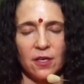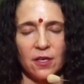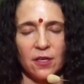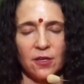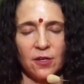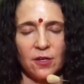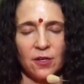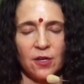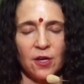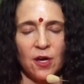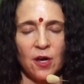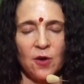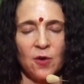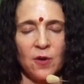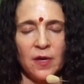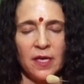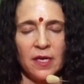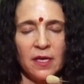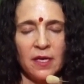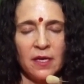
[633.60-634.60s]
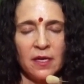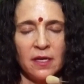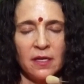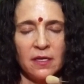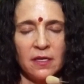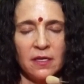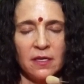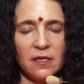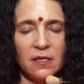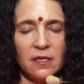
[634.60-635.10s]
you're
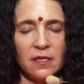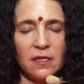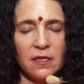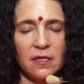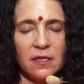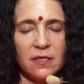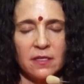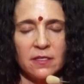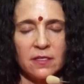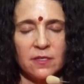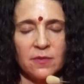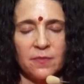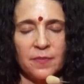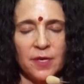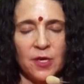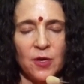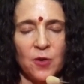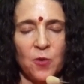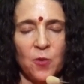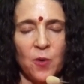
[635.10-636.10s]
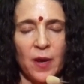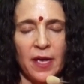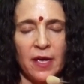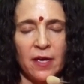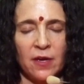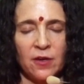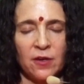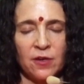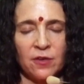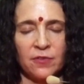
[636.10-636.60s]
going to be
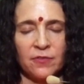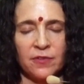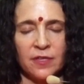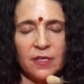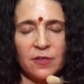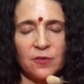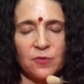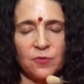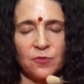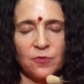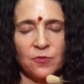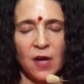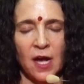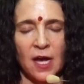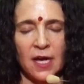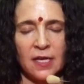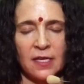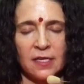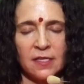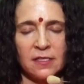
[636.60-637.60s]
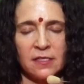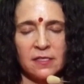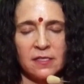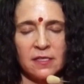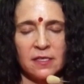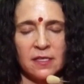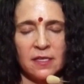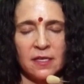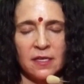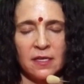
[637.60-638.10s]
aware of it
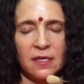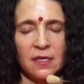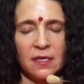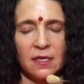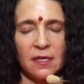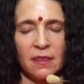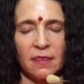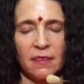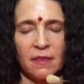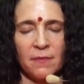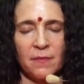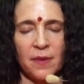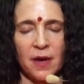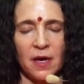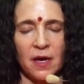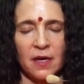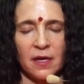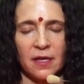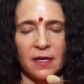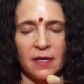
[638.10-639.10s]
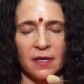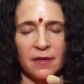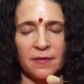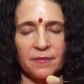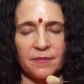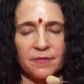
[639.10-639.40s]
rising in the body.